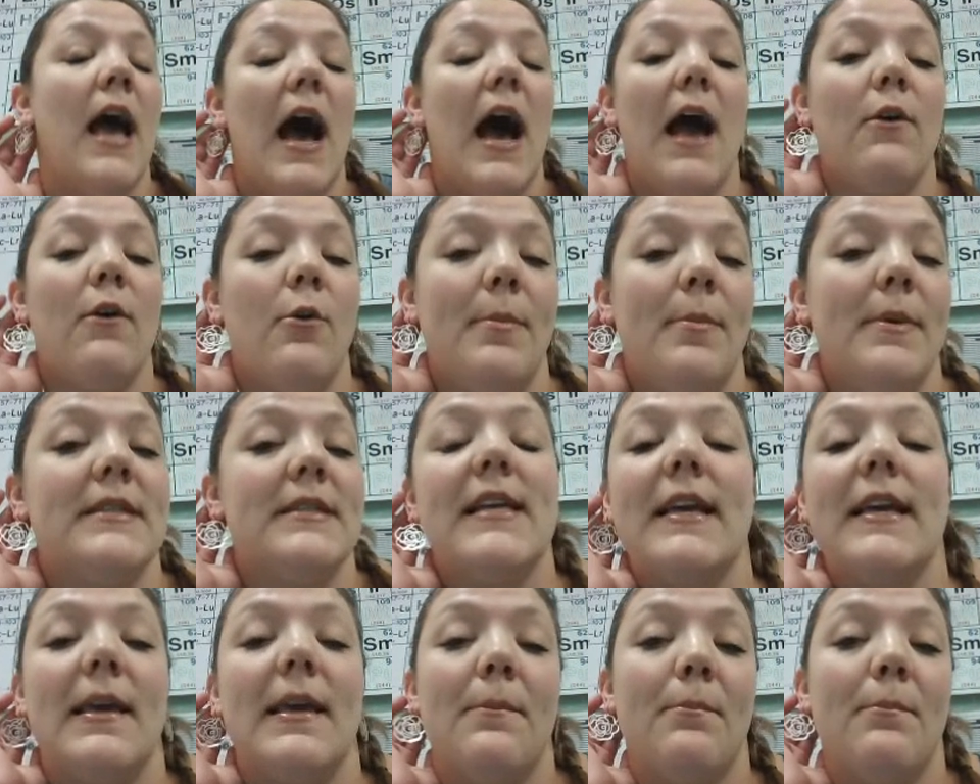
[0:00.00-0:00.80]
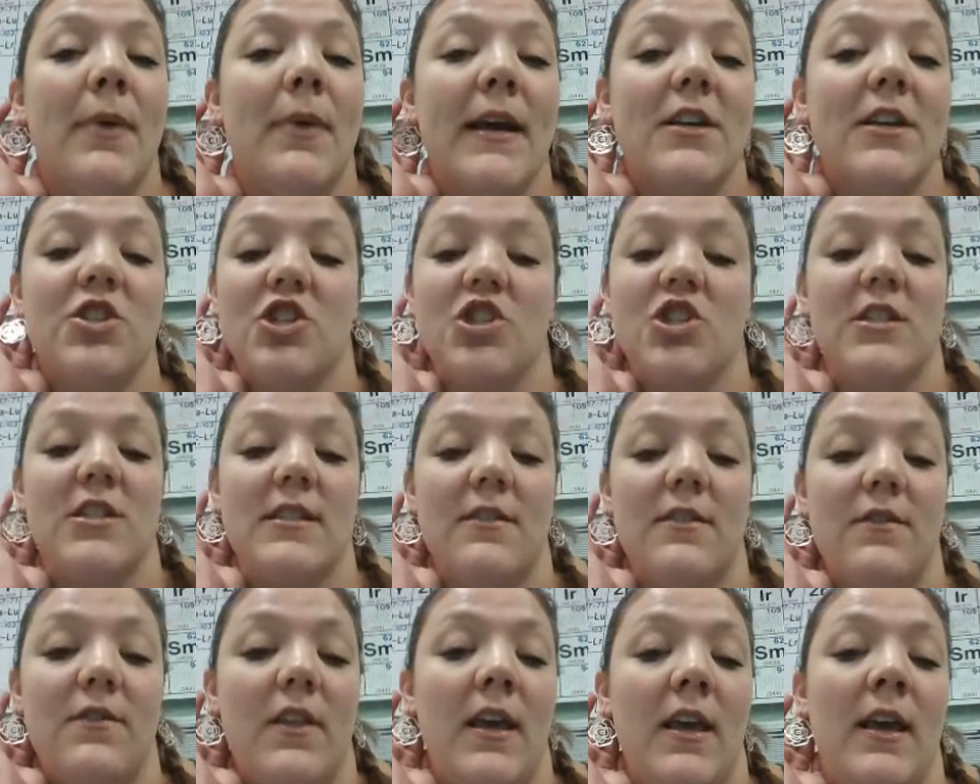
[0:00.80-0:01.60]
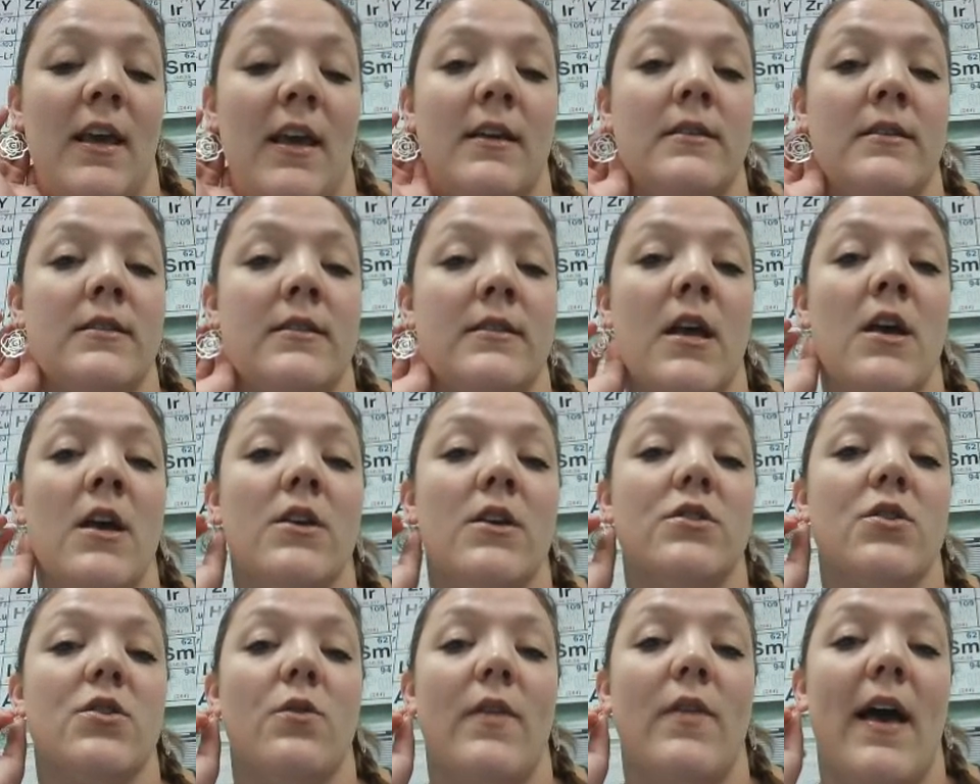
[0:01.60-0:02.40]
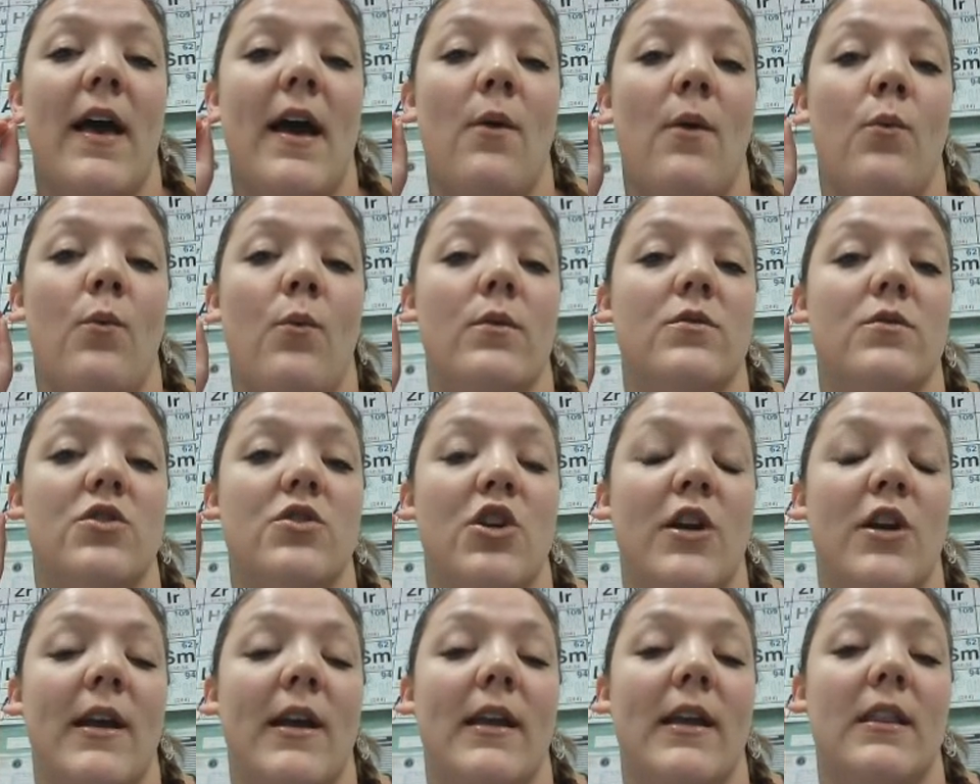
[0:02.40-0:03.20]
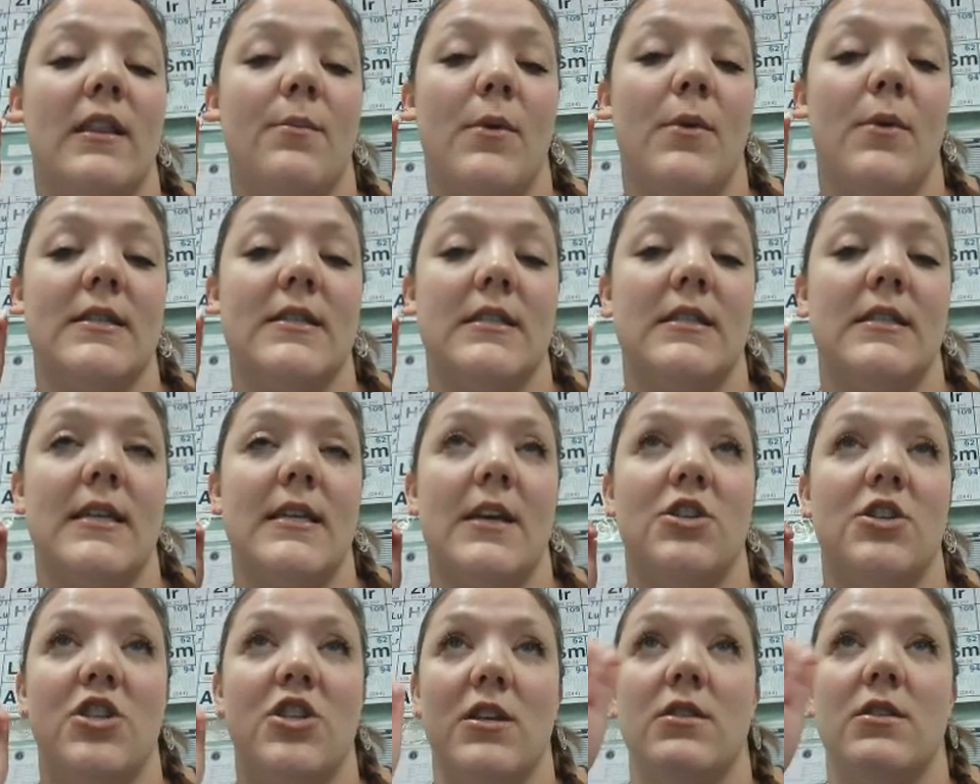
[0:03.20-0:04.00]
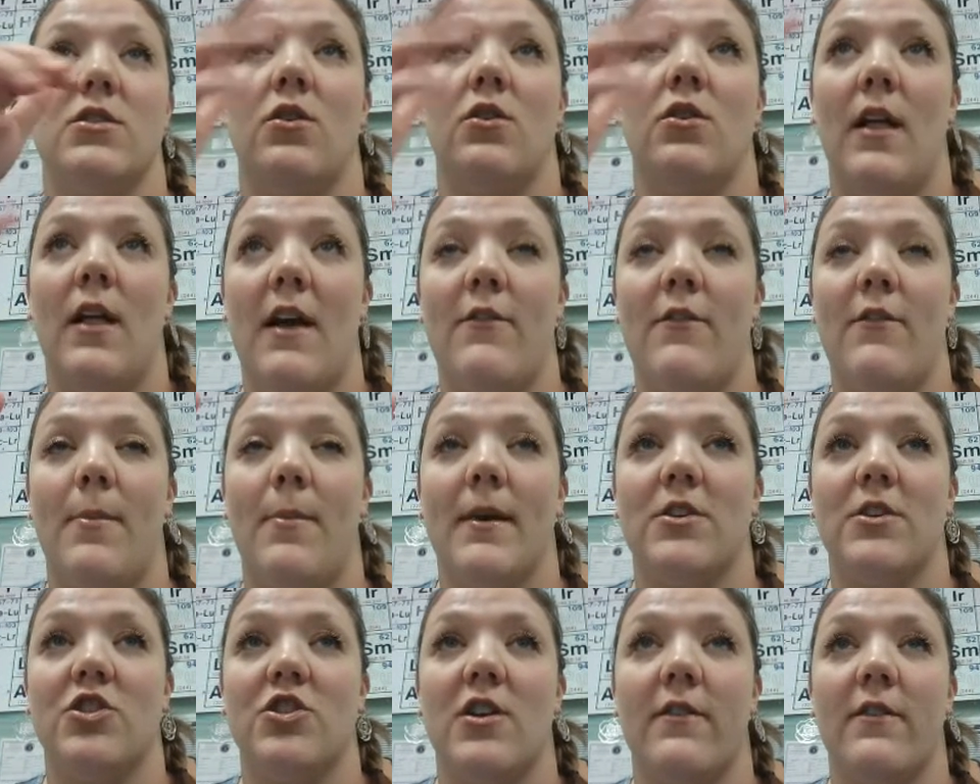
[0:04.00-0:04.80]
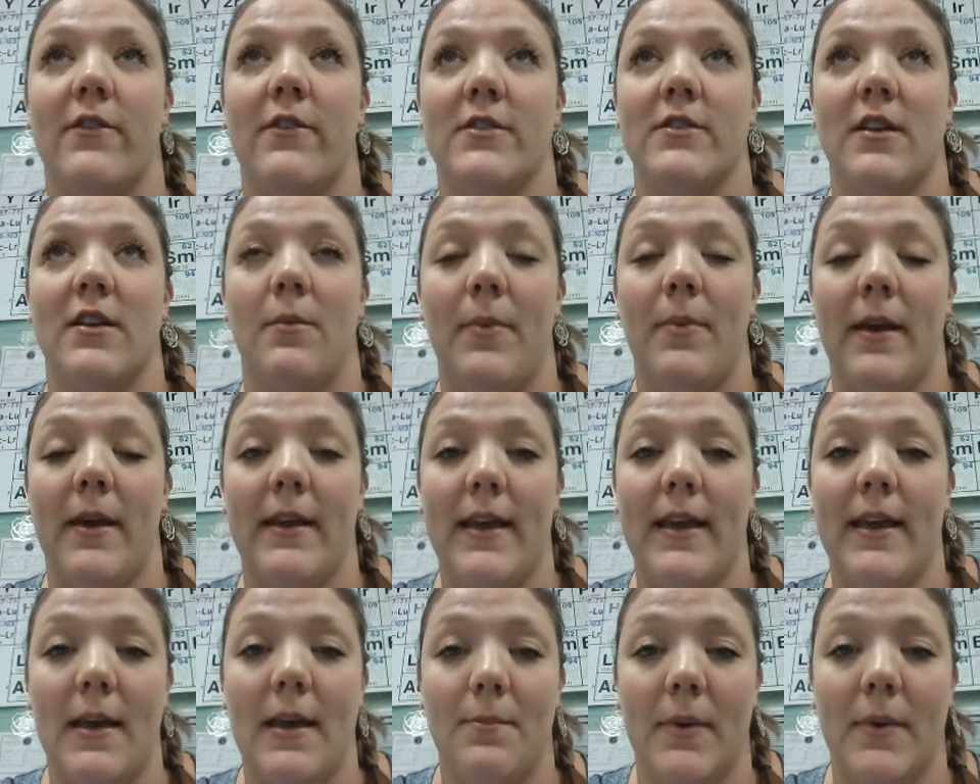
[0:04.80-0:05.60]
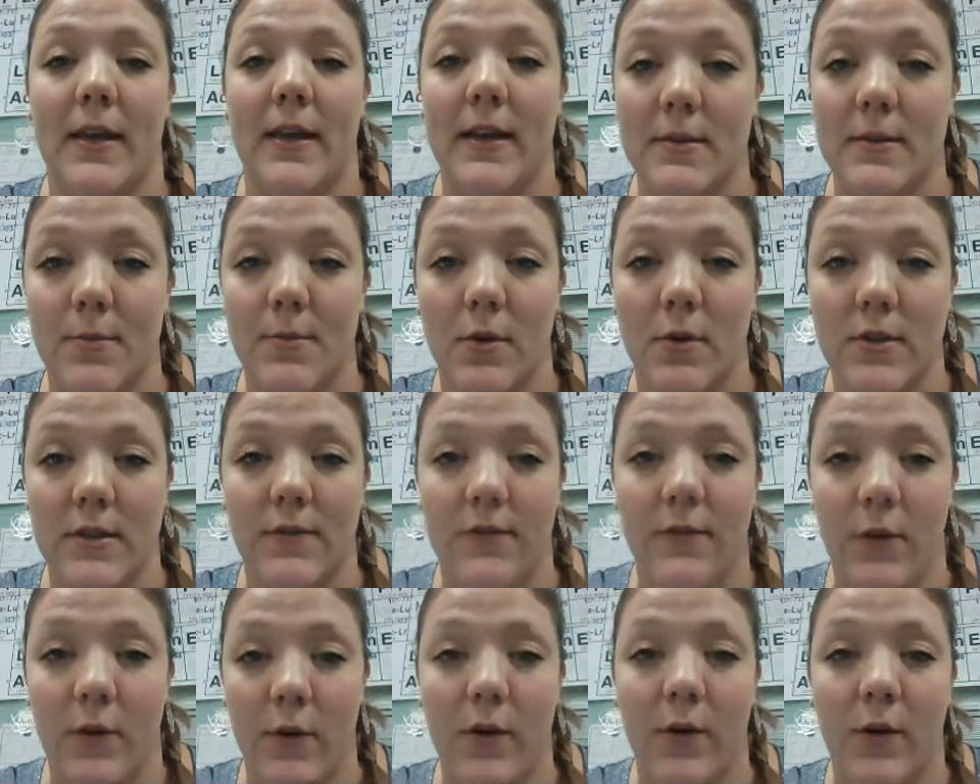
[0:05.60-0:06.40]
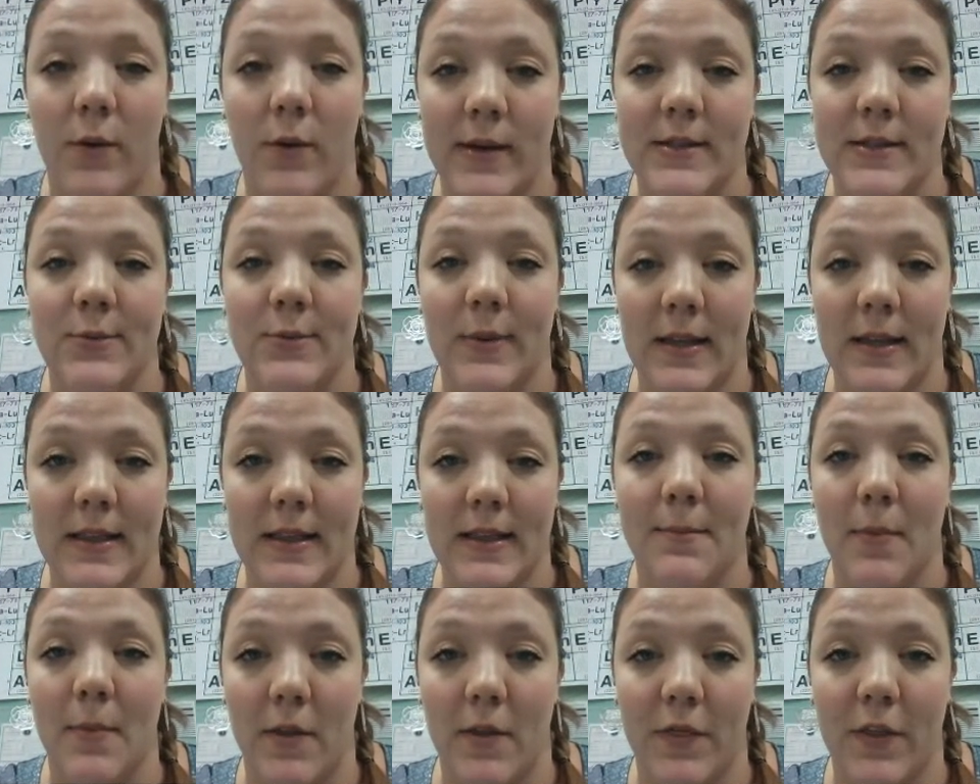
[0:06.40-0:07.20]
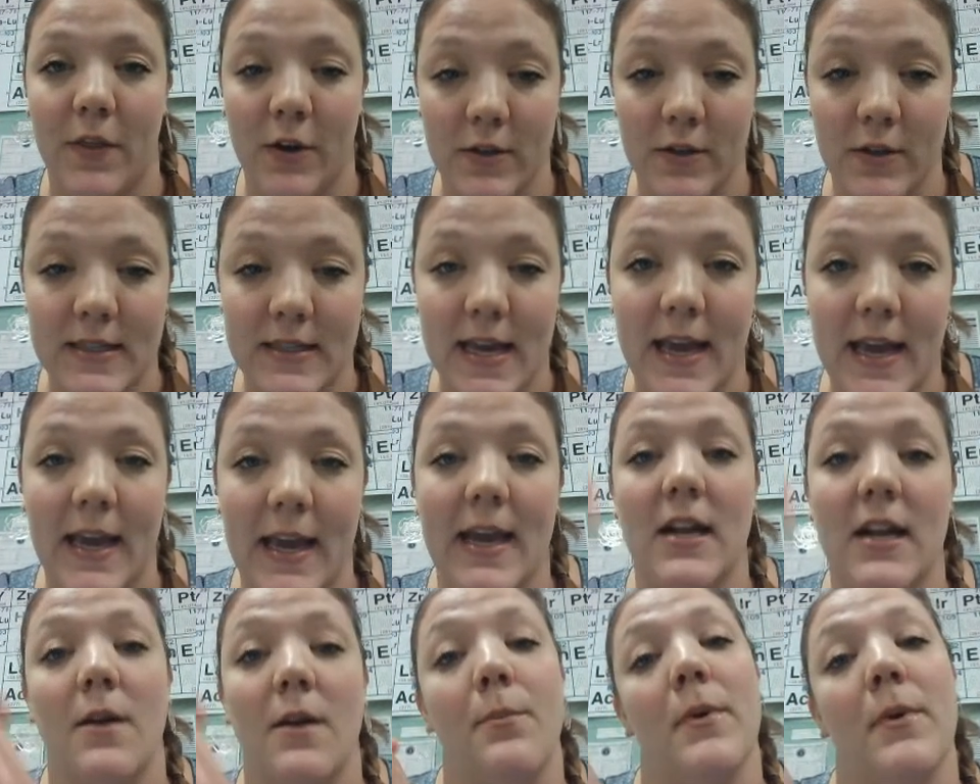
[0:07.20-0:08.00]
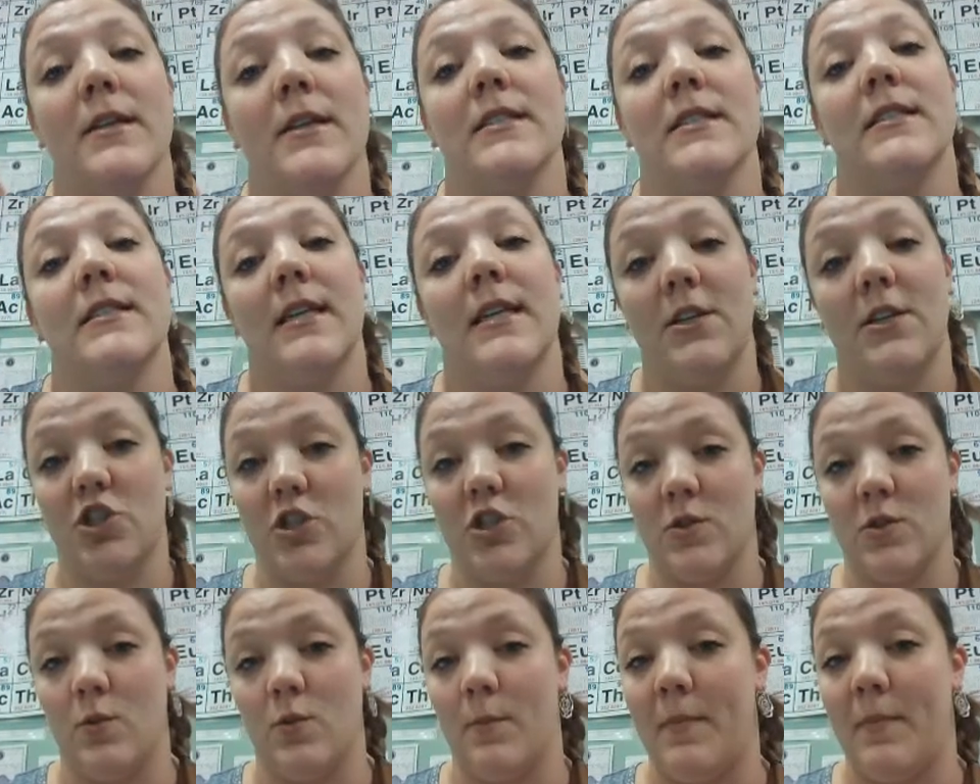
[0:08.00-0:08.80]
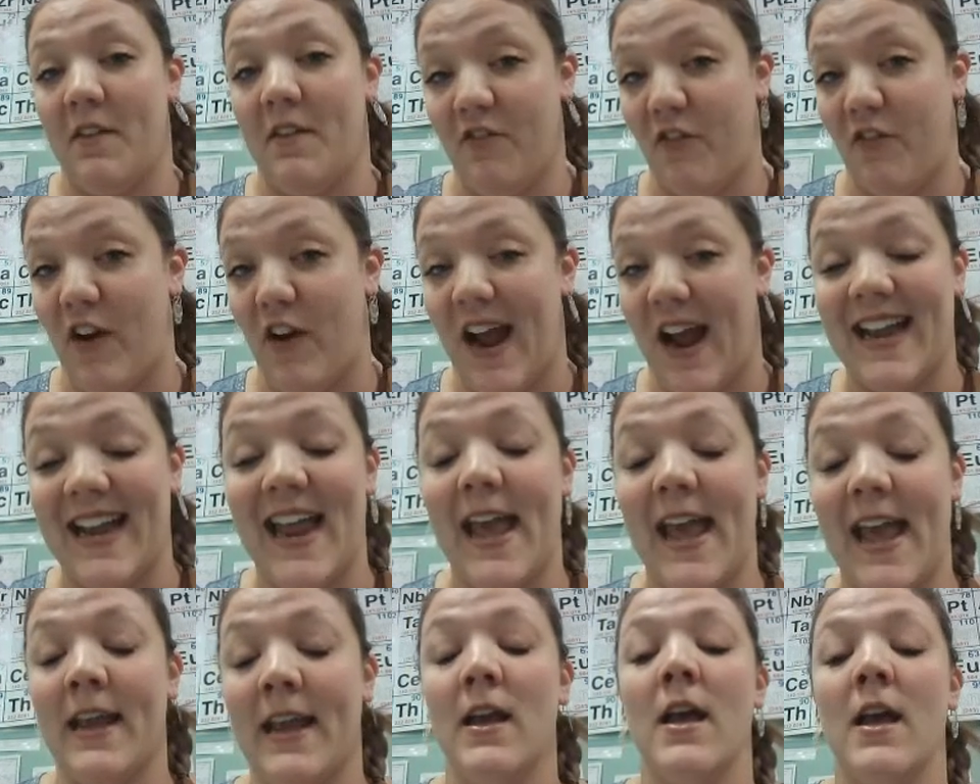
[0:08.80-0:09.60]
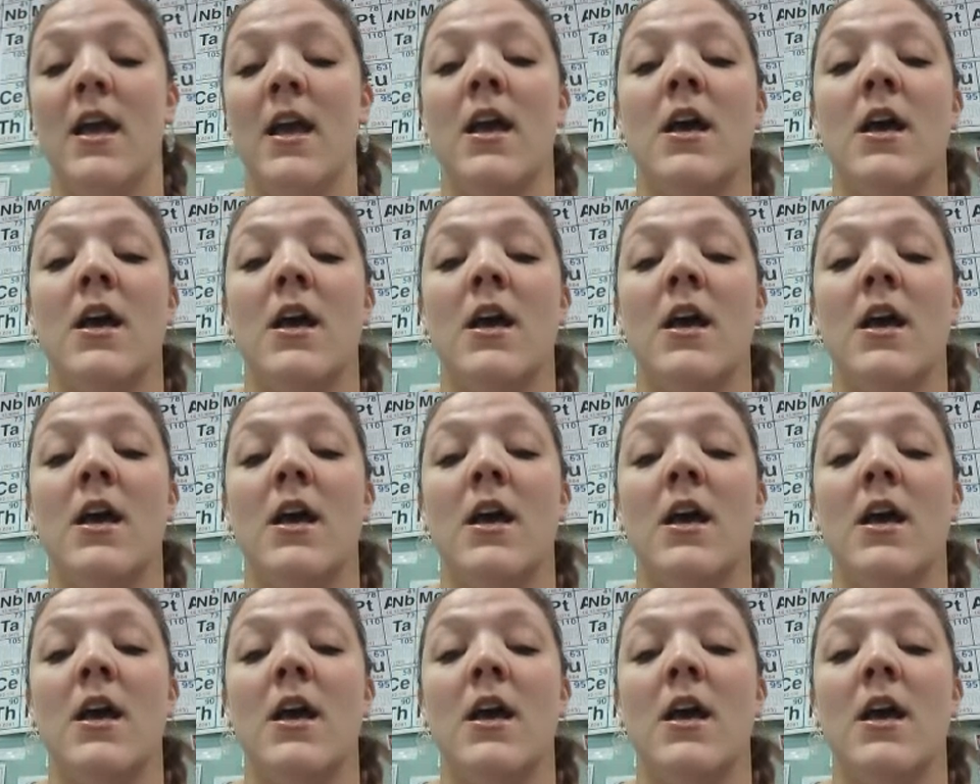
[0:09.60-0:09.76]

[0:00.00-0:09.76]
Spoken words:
I will be taking pictures of these so that during the presentations you'll have a picture of your cell pancake because most of you are going to eat them on Thursday and our presentations will be Friday.